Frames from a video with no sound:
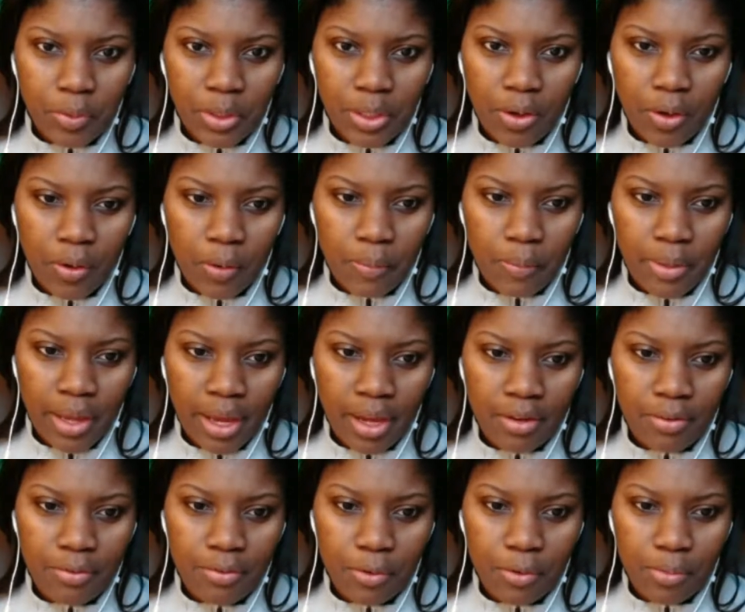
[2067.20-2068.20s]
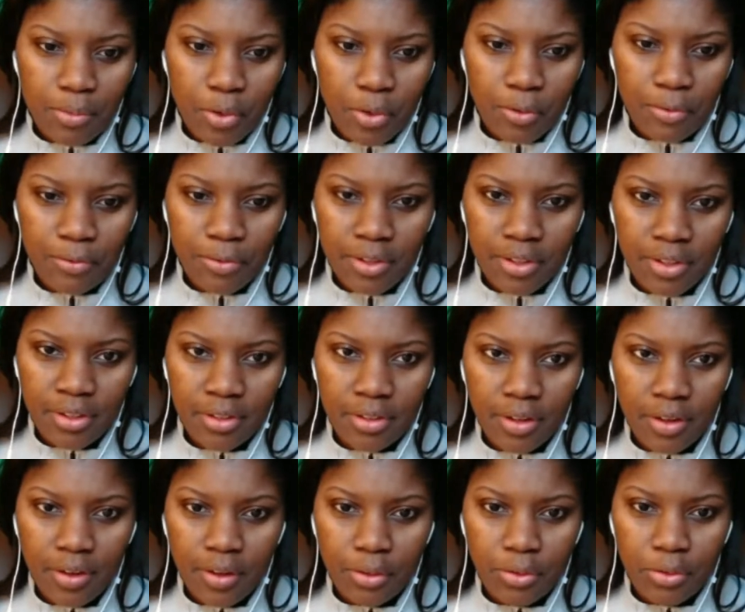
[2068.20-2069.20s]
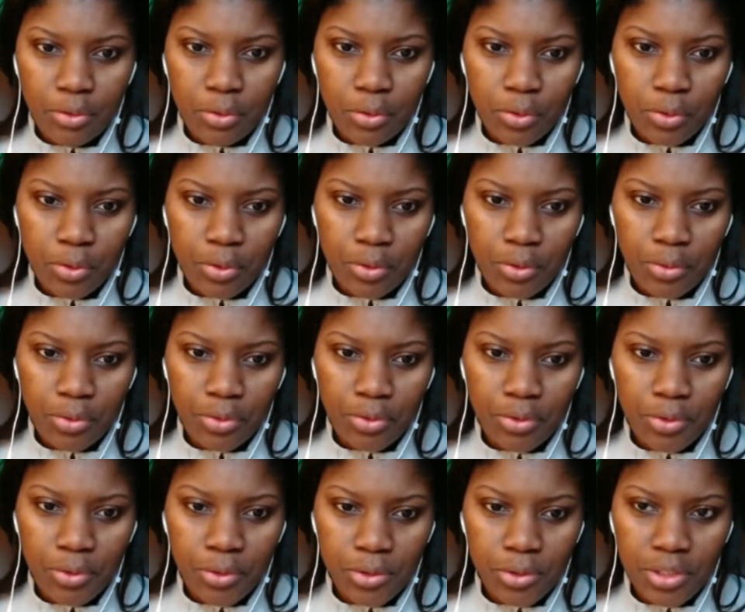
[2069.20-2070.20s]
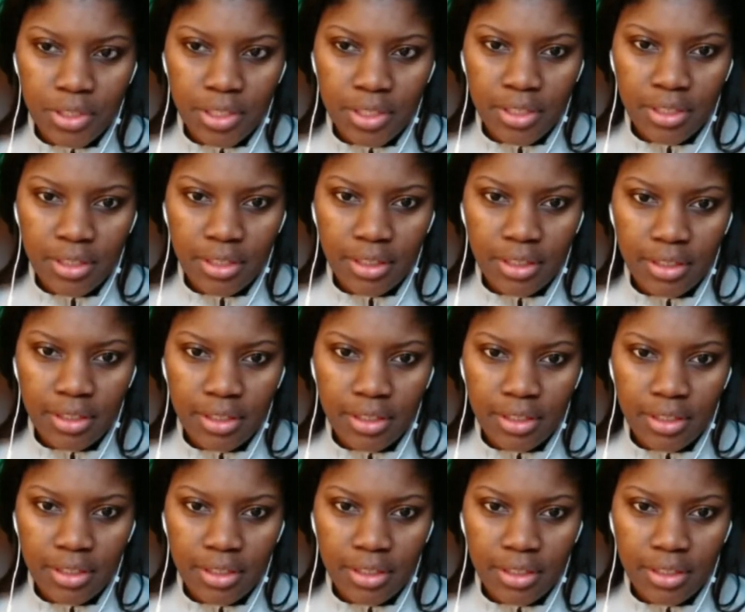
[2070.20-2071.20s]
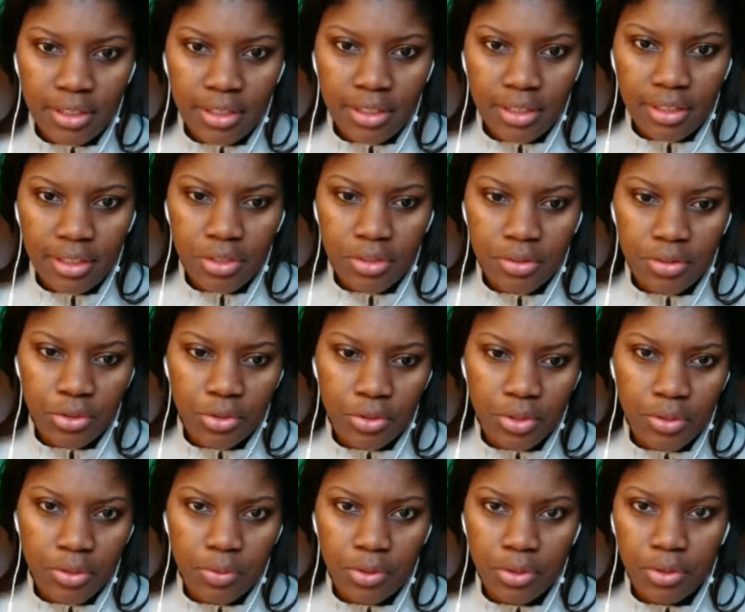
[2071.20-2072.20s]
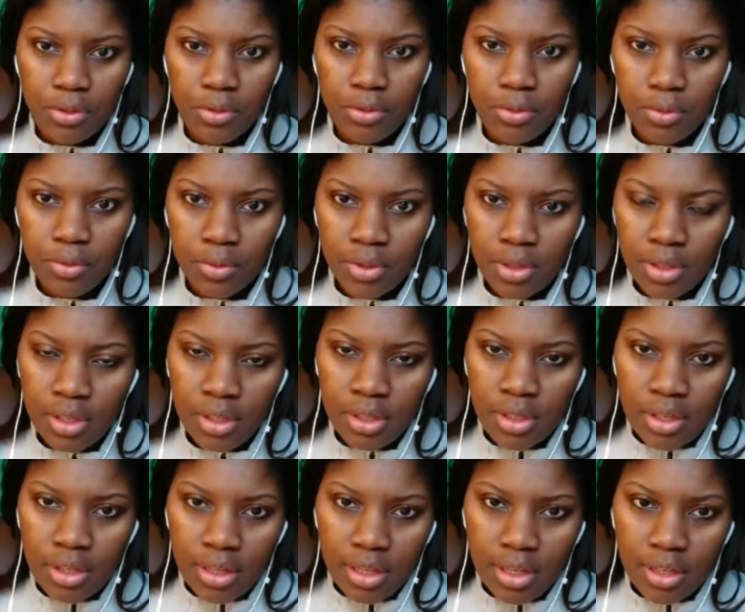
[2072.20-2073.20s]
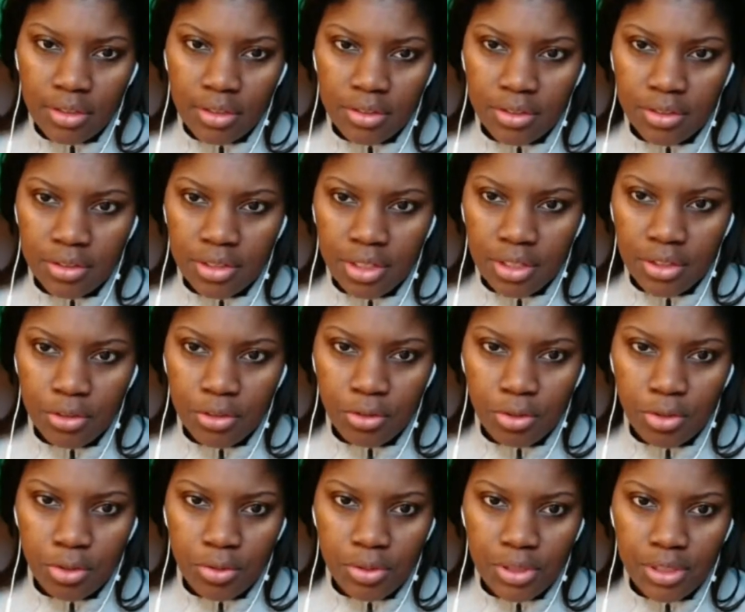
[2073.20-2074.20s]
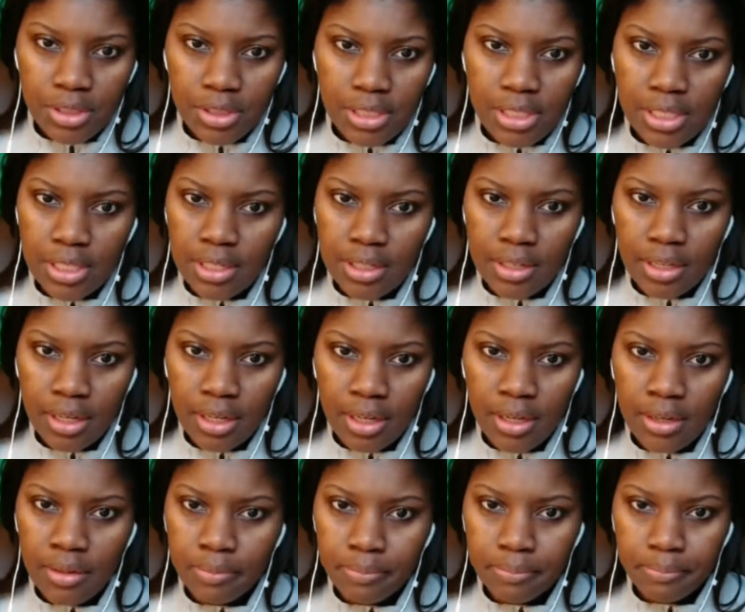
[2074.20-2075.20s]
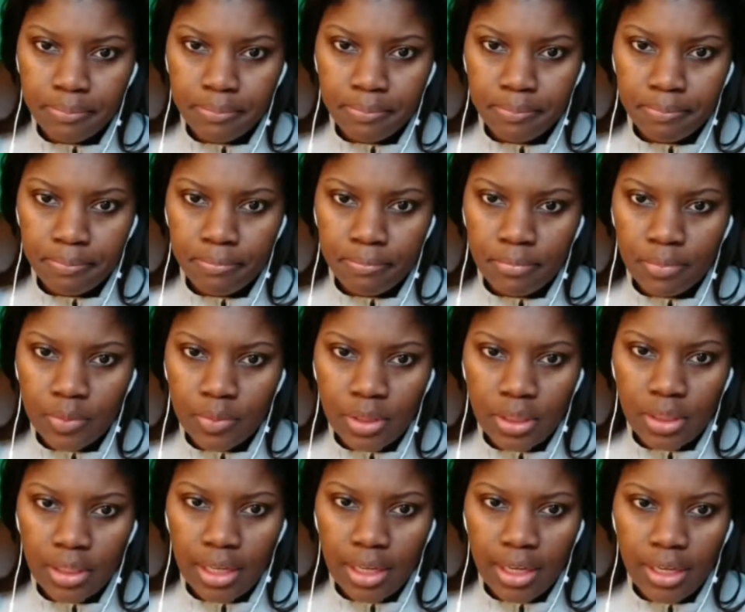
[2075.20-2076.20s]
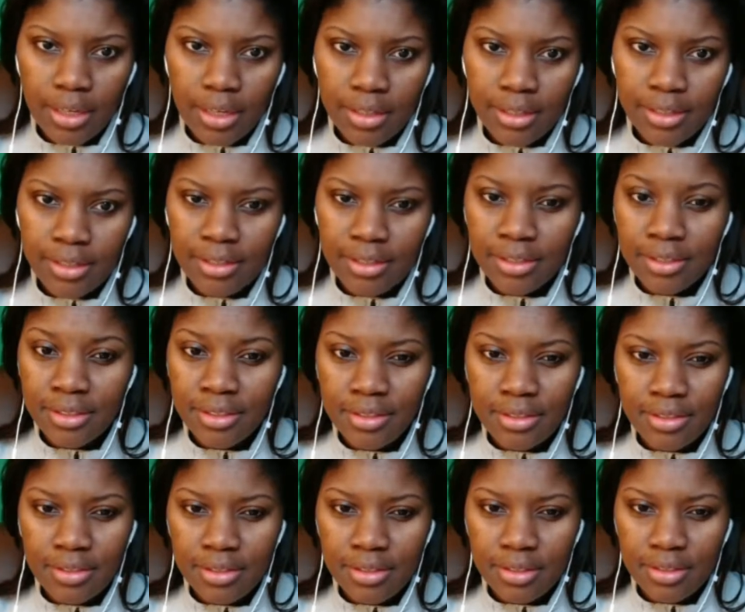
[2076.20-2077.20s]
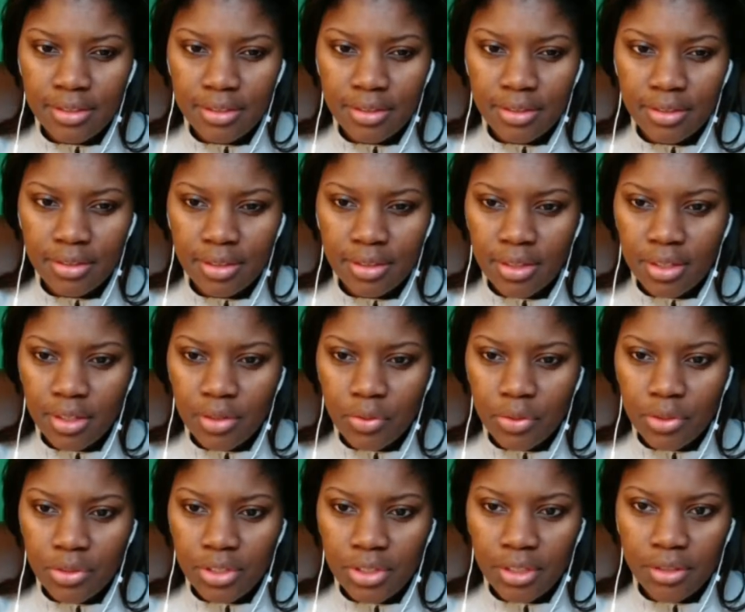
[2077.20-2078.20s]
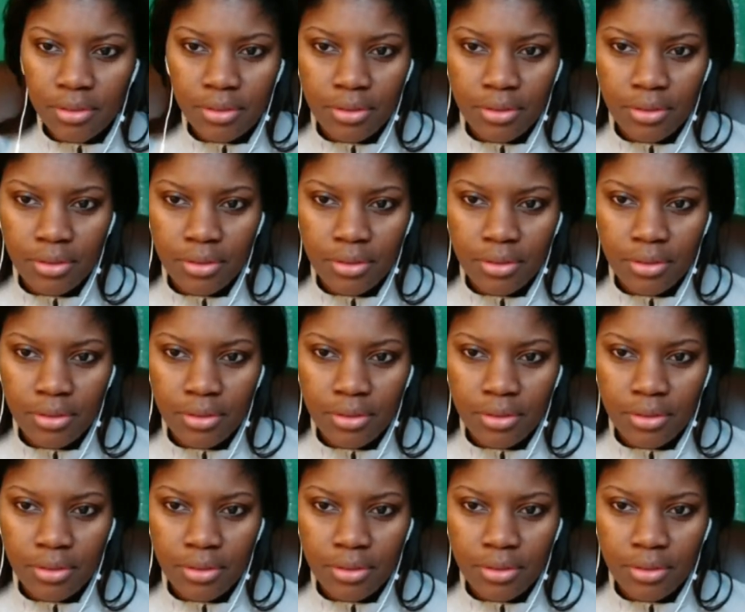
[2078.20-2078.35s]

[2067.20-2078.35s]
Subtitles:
we are back for more fun on your Thursday, and I'm going to be sharing the screen with you, and it's going to take you to the TNA, and I'm going to take